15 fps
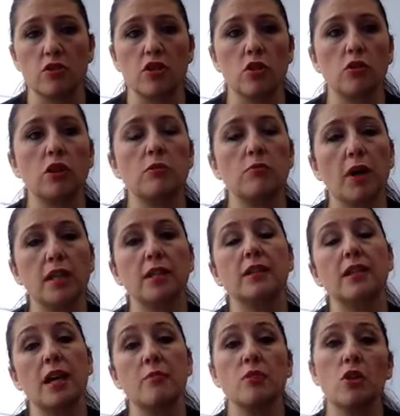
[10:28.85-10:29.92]
So that by the
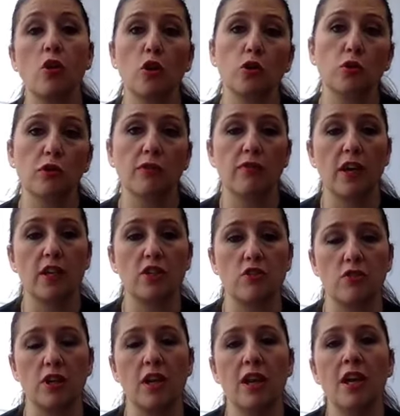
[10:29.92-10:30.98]
time you go to a
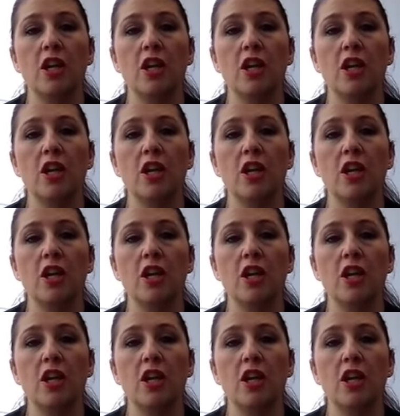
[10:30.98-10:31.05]
factory,